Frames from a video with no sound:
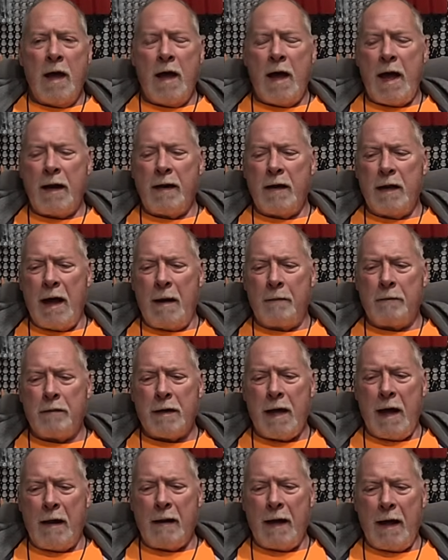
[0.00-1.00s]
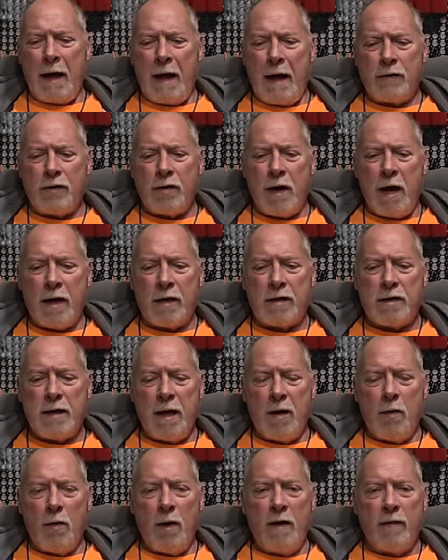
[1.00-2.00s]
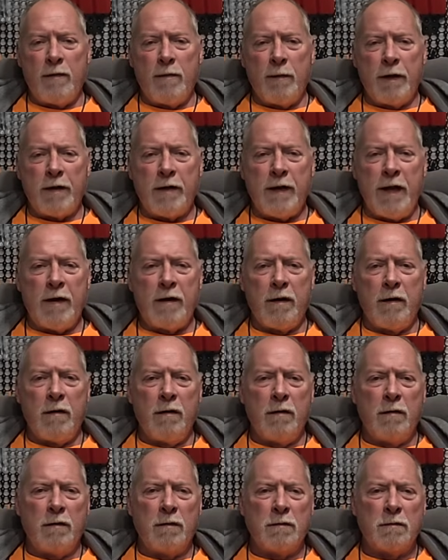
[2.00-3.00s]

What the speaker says: I try to stay away from the tinker,